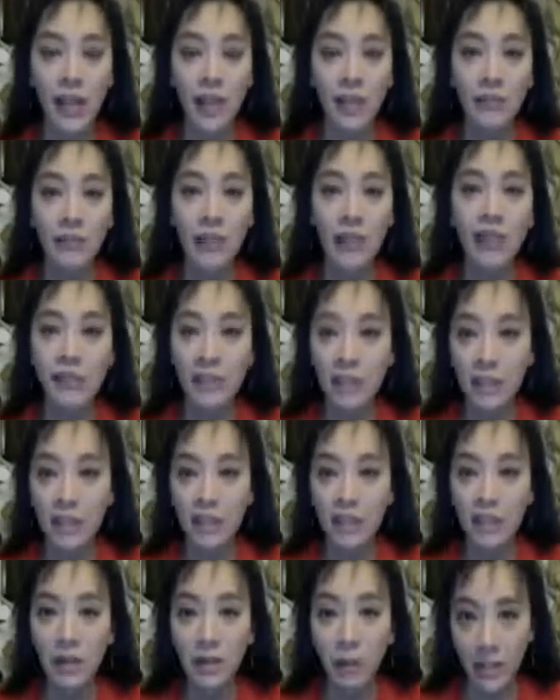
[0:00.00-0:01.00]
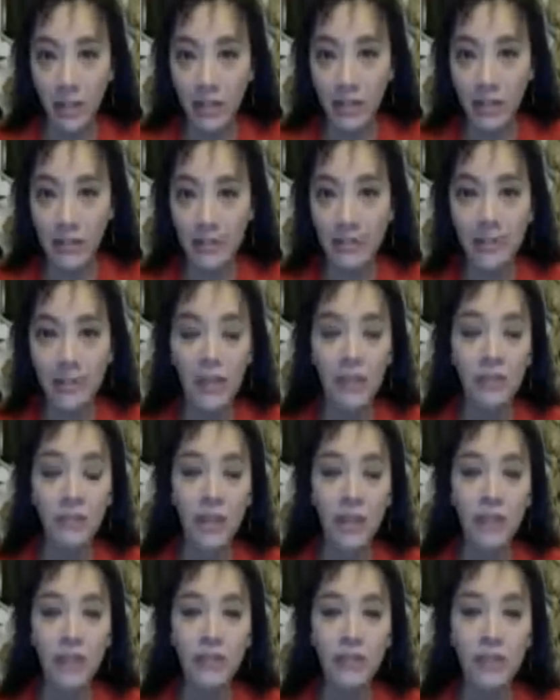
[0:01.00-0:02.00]
in raising awareness and
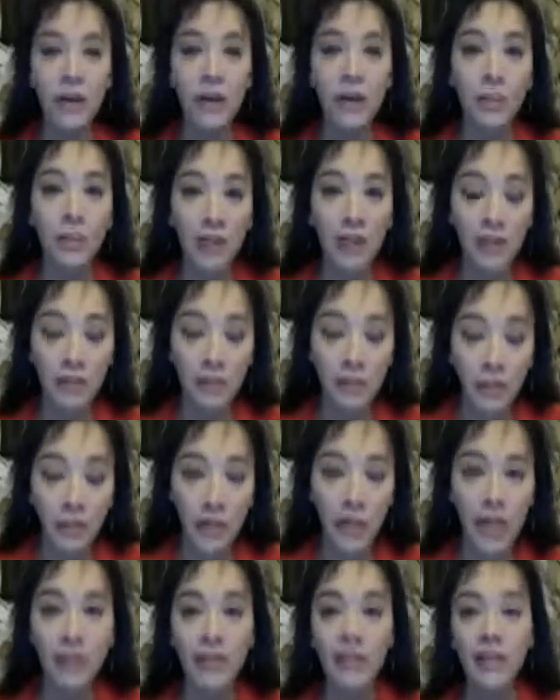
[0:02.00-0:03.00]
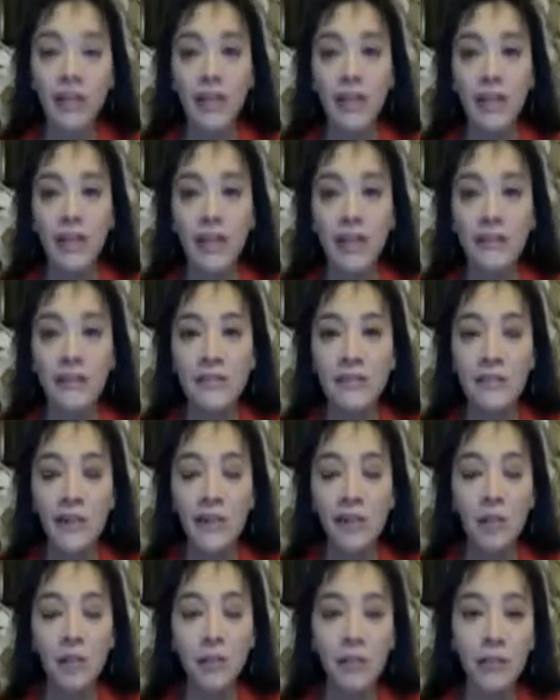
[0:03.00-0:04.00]
trying to combat the trade is
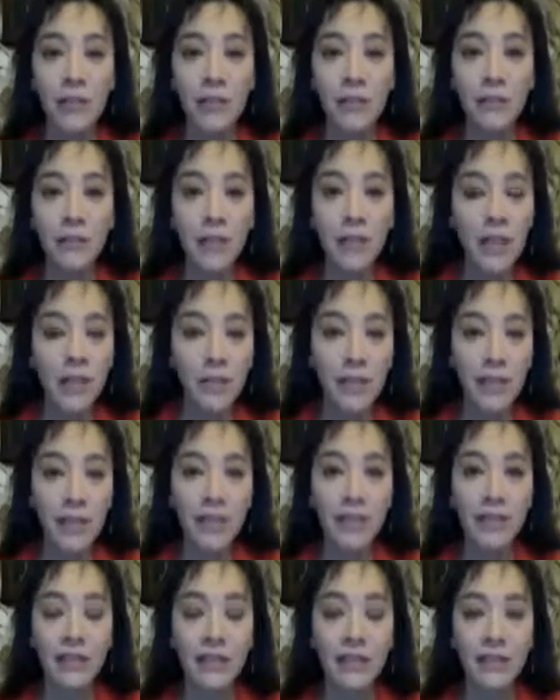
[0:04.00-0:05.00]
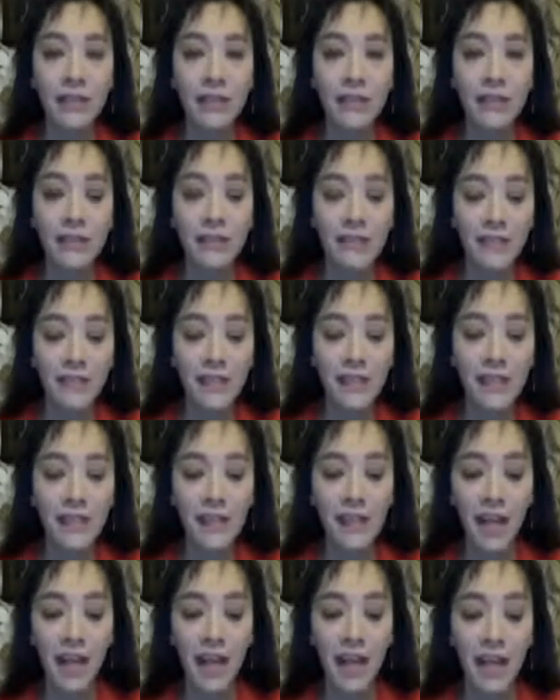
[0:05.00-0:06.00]
helping the public
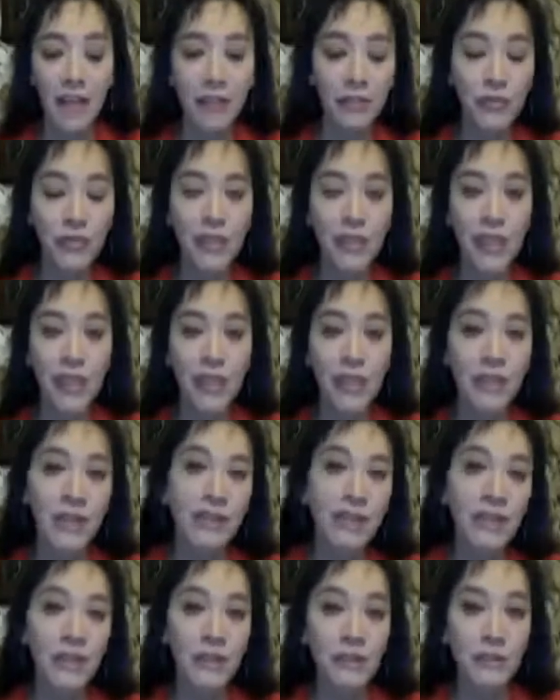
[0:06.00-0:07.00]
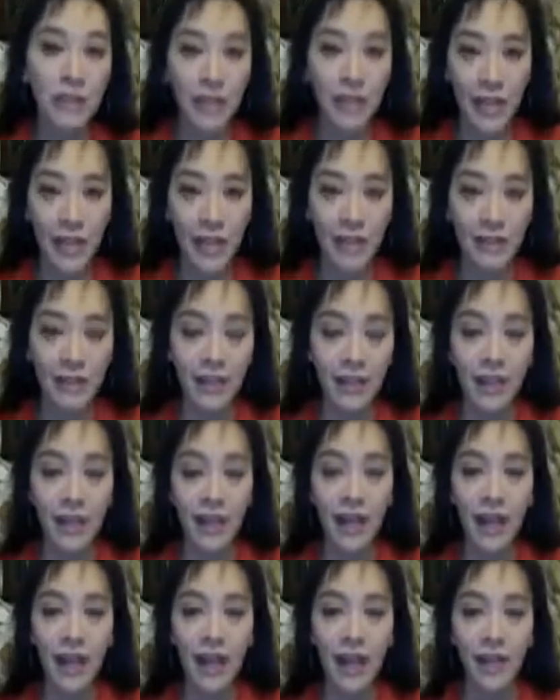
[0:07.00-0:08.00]
see ivory in another light.
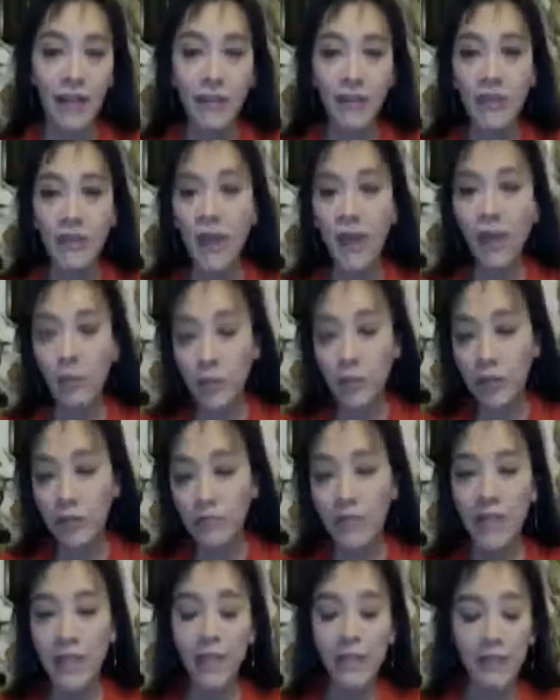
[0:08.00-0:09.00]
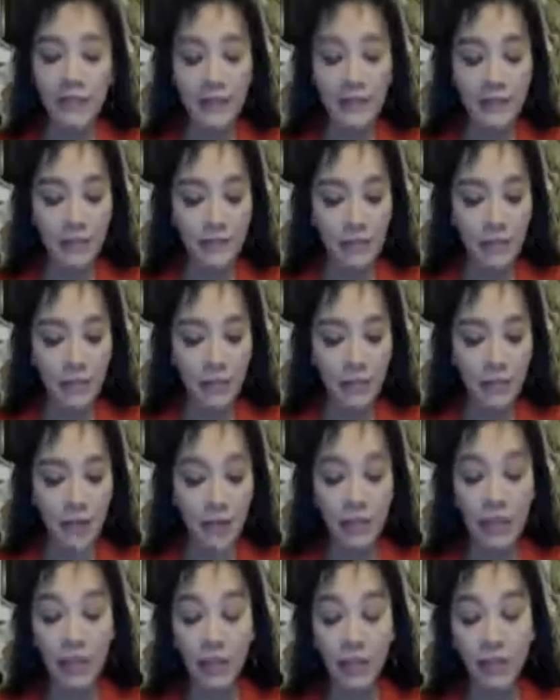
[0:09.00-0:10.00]
That would be that
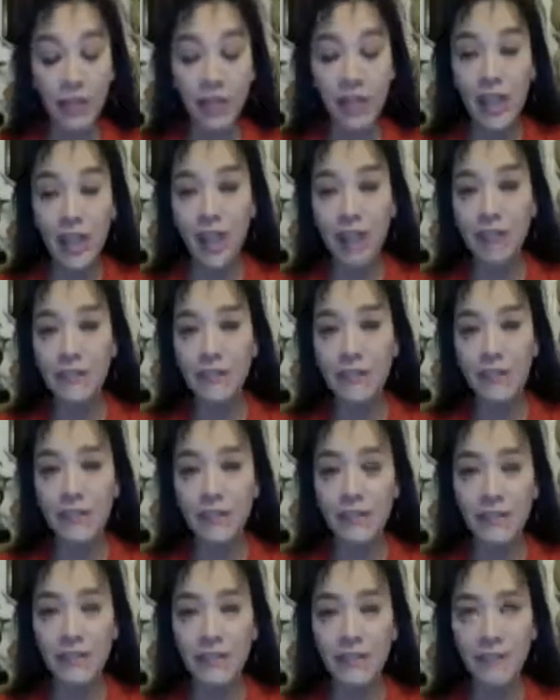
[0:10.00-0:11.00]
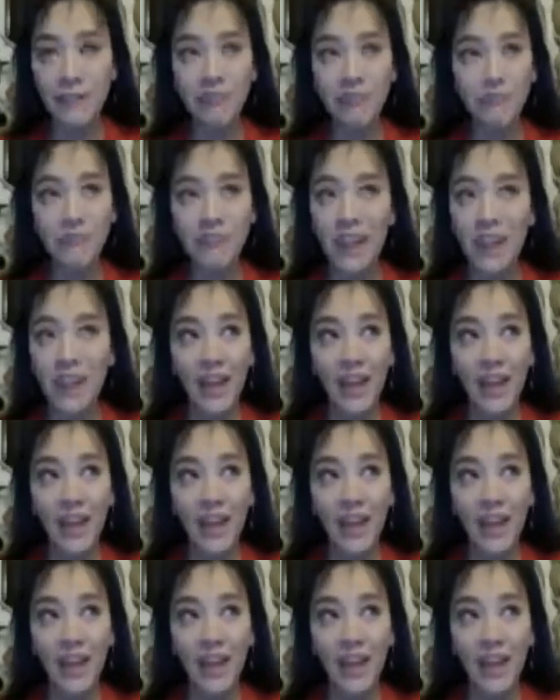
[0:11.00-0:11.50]
I'm actually asking some